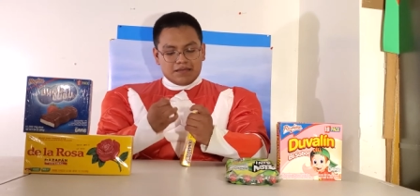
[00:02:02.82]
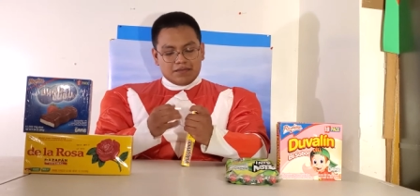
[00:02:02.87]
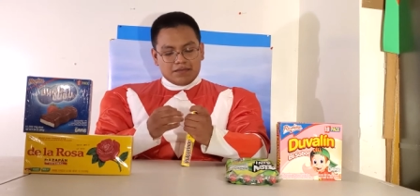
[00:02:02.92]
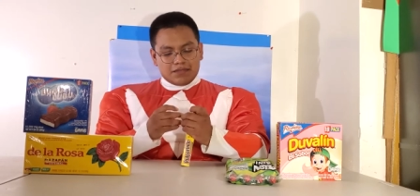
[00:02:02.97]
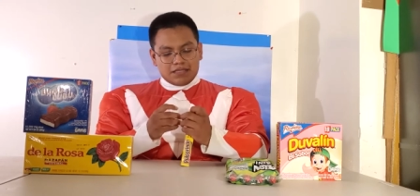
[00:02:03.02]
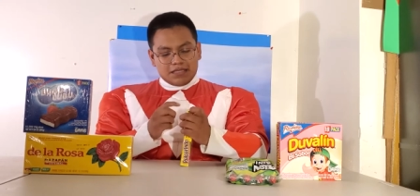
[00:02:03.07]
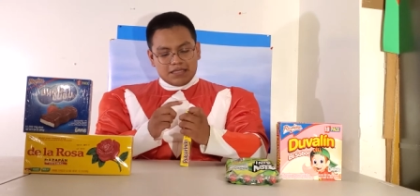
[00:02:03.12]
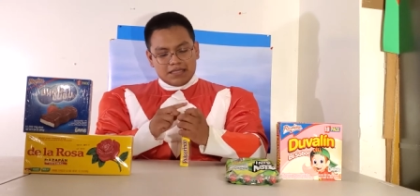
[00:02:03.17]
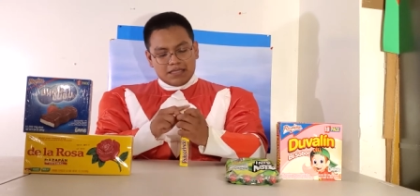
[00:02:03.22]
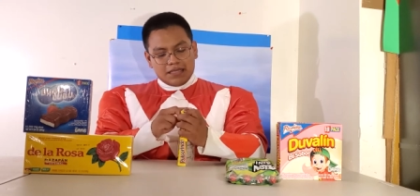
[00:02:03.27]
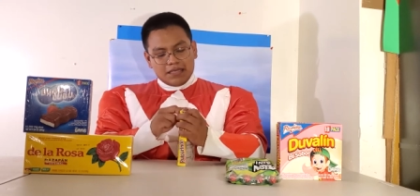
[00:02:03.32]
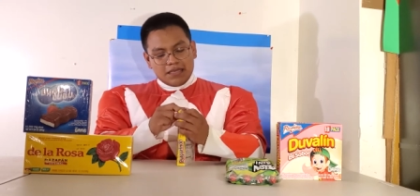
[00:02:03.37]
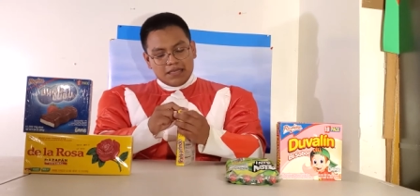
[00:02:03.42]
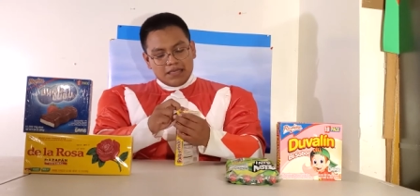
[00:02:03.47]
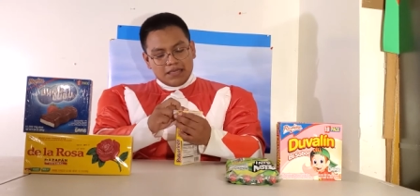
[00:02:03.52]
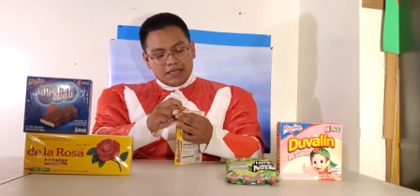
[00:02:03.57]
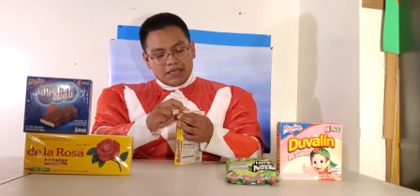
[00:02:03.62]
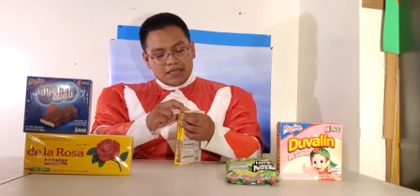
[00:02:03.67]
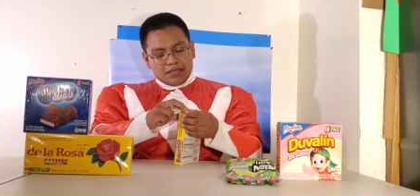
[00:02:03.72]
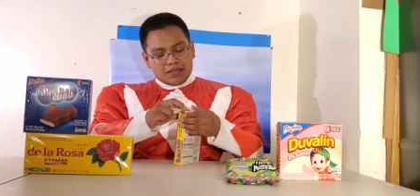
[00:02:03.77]
we'll see.
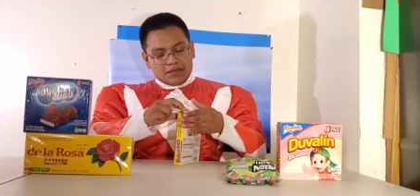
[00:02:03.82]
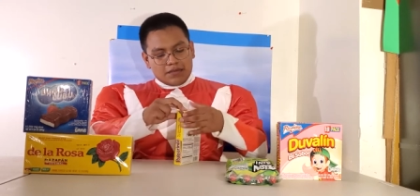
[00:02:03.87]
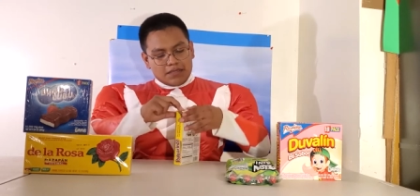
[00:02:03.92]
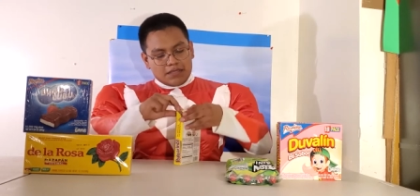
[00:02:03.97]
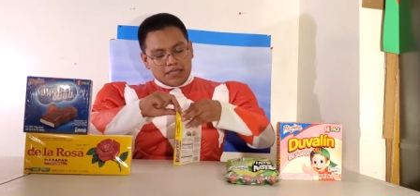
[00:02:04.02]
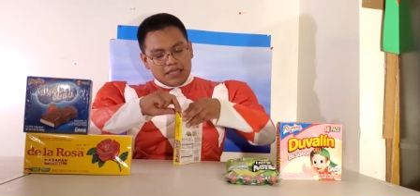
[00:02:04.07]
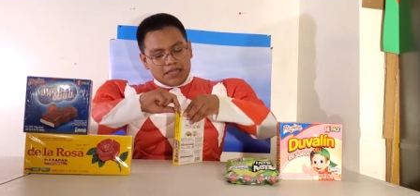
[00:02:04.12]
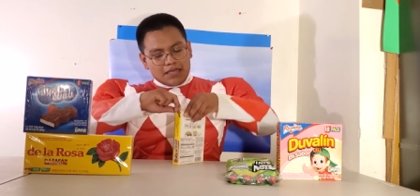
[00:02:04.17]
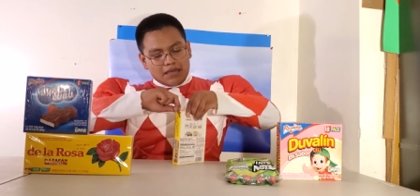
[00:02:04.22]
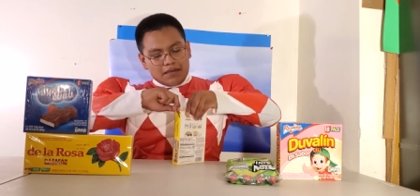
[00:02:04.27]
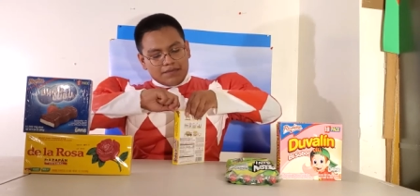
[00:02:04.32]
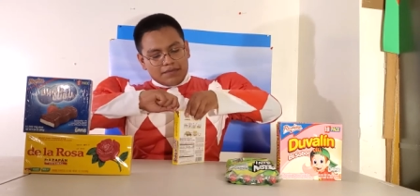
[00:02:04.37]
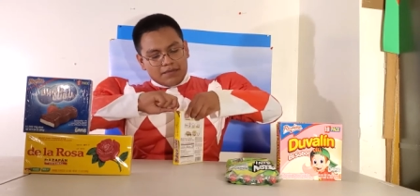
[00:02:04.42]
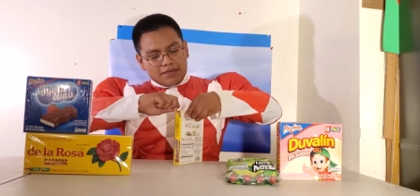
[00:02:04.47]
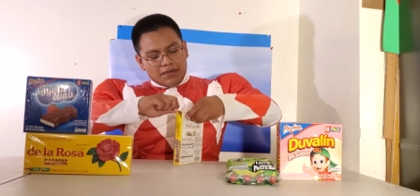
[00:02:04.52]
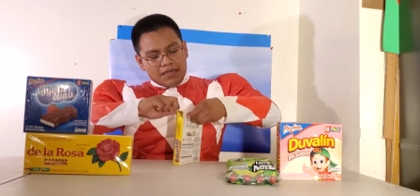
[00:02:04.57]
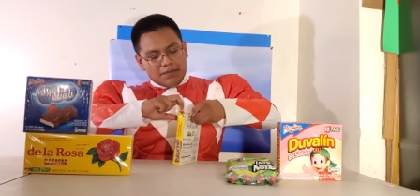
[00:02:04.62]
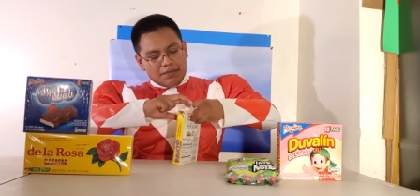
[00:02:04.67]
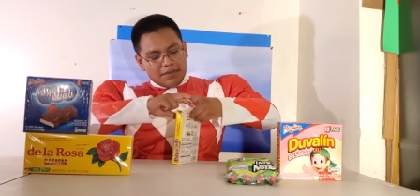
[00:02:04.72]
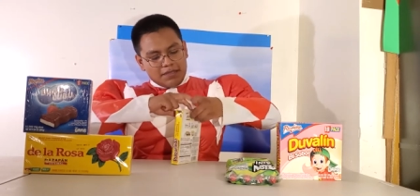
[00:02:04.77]
So you take off the
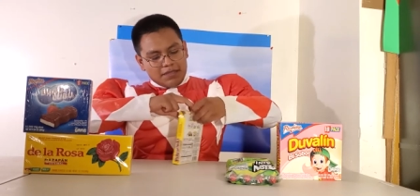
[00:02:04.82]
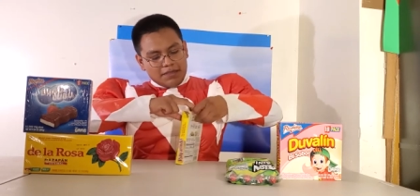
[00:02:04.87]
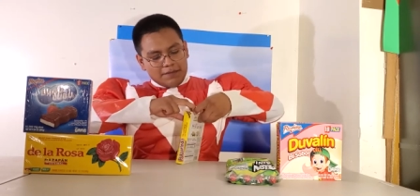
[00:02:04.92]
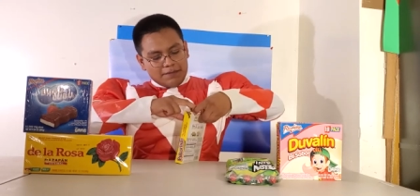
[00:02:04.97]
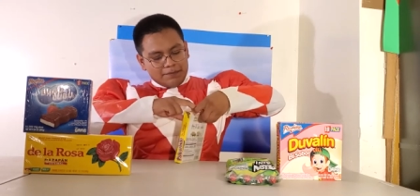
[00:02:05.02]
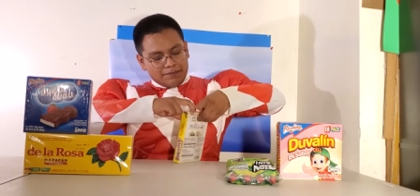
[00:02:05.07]
wrapping,